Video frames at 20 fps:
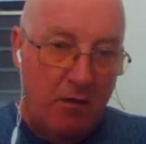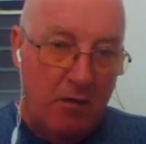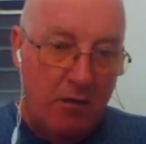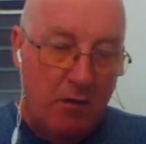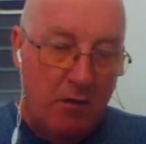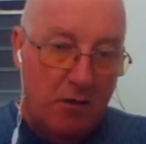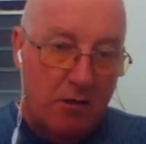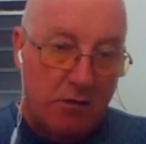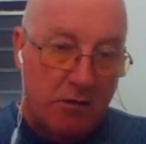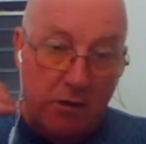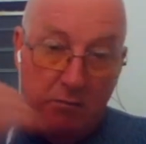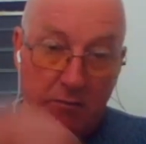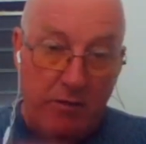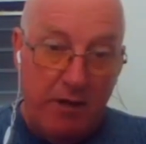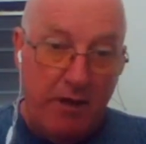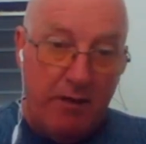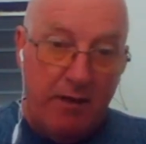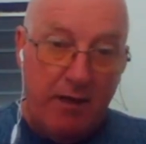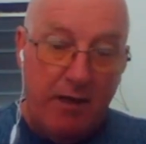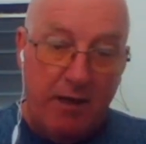So they're
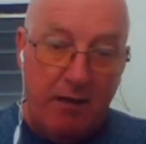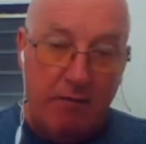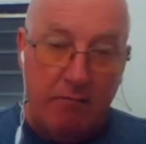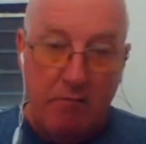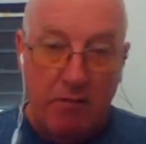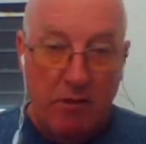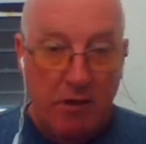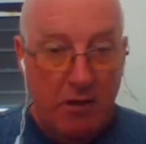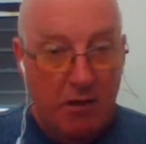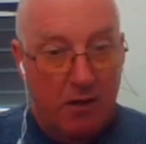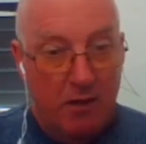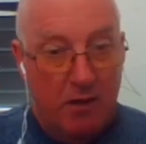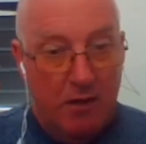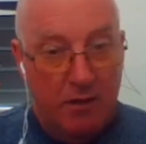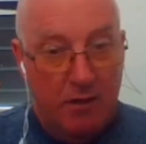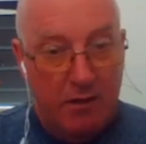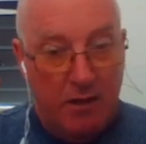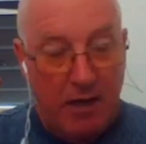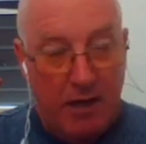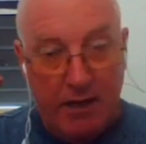there.
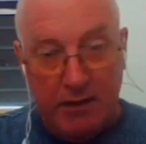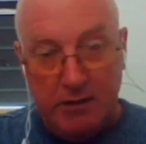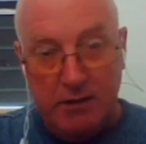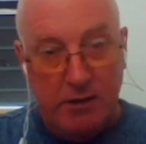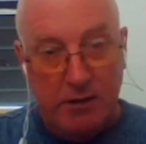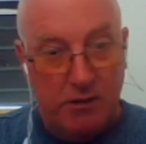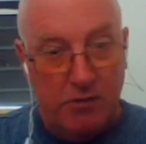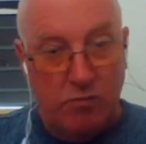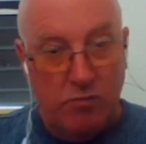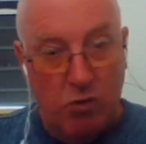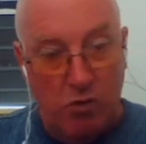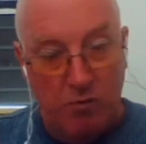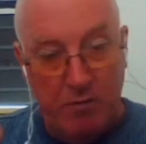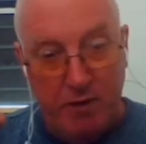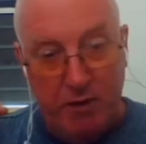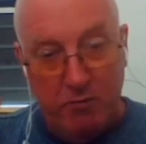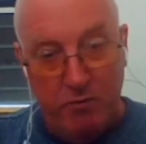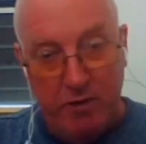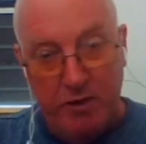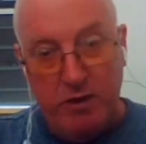The Arctic is
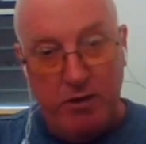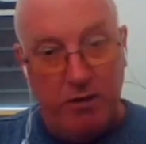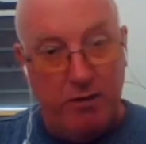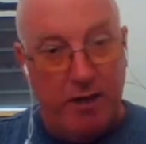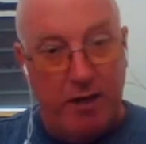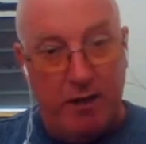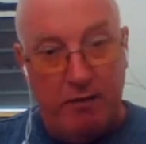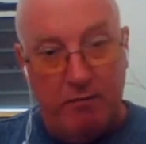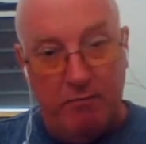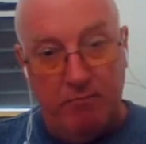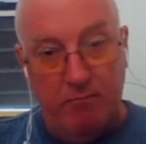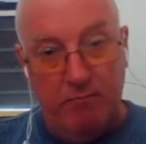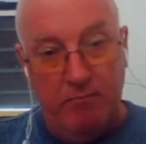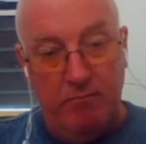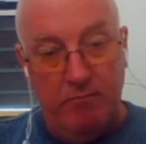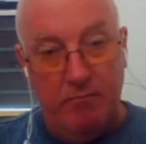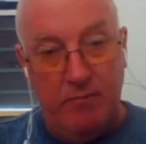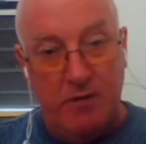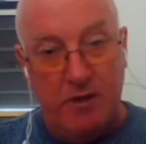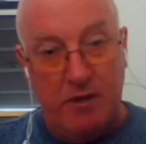warming, we know that.
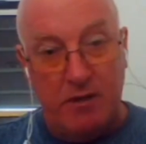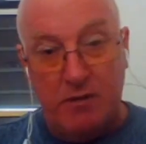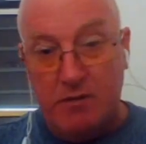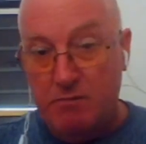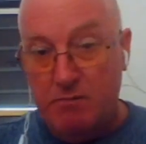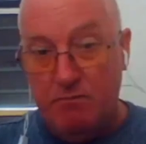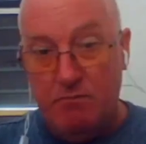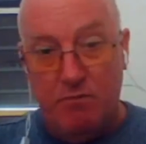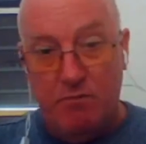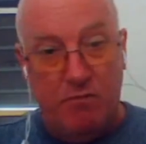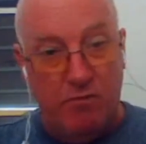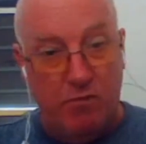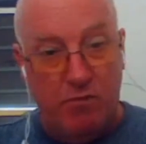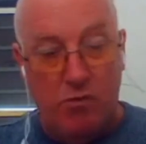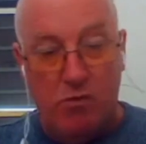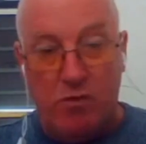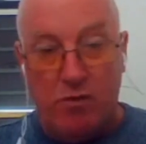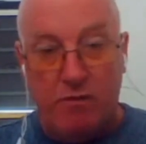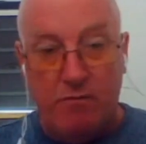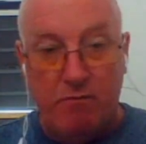It's
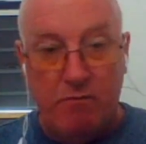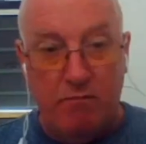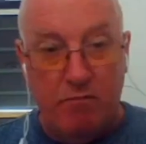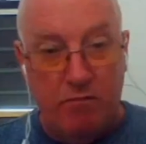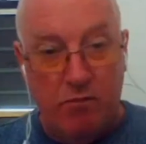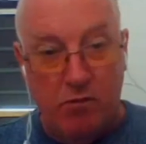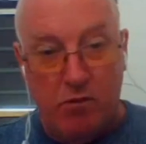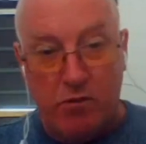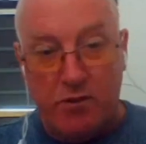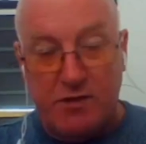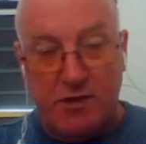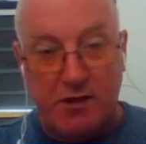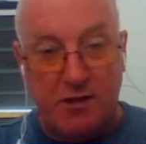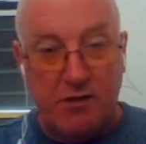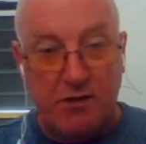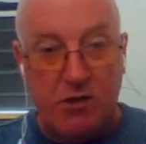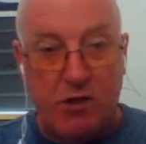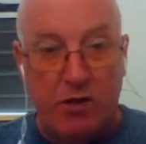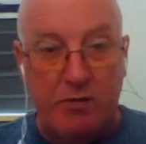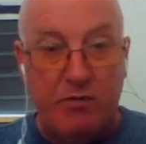4 to 6
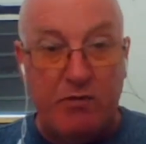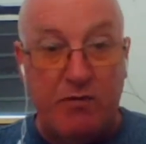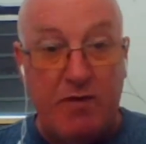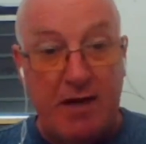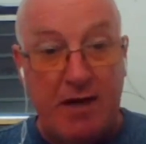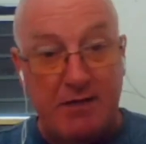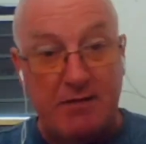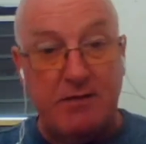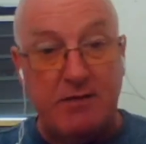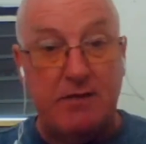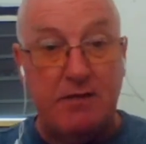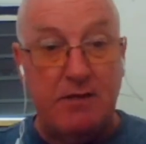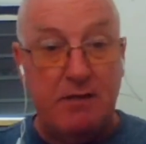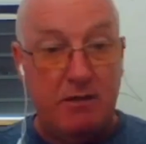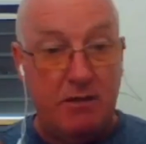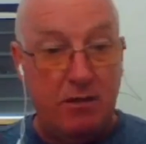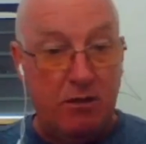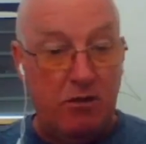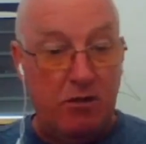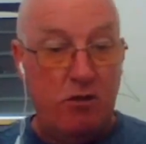times faster than
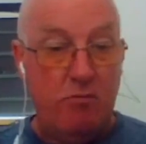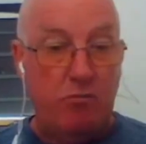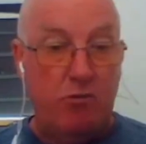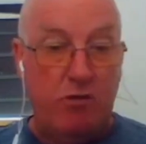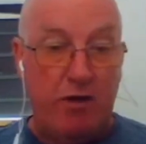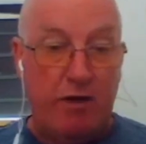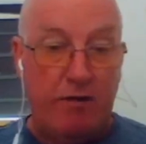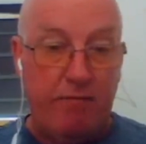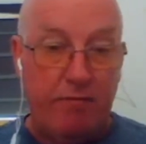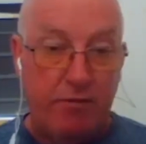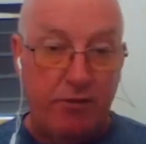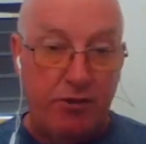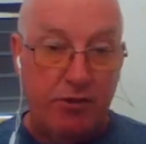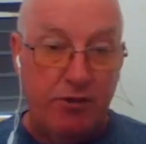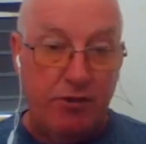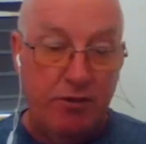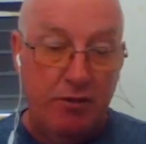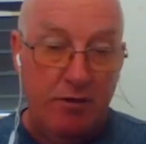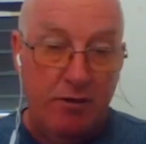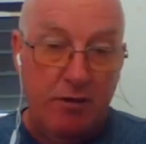the global average
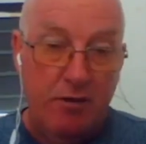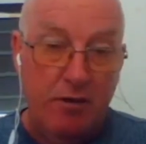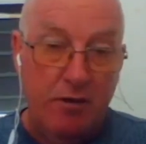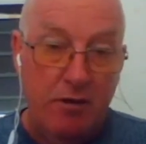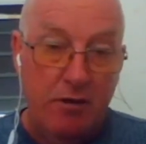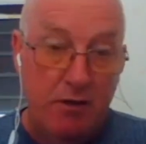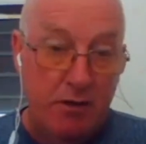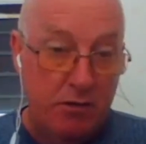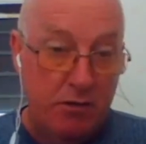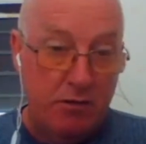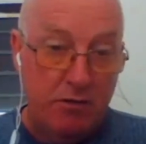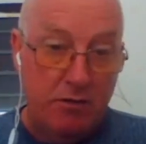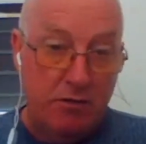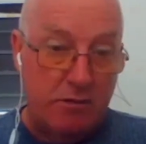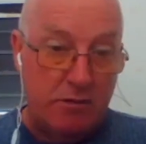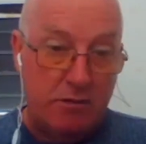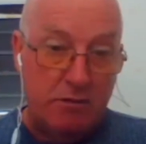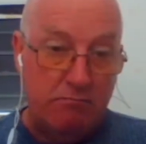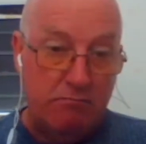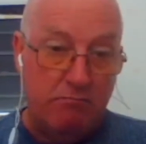
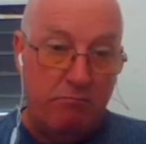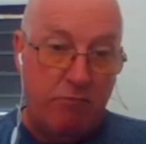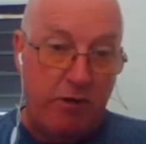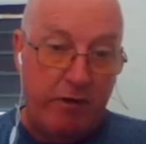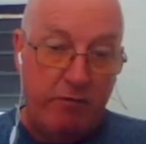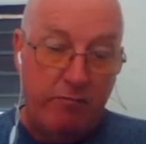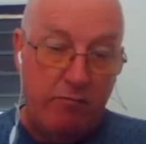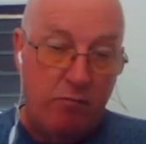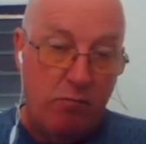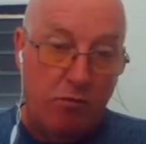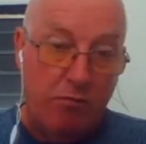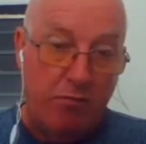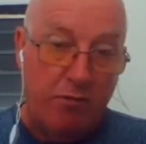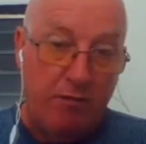is the rate of warmth.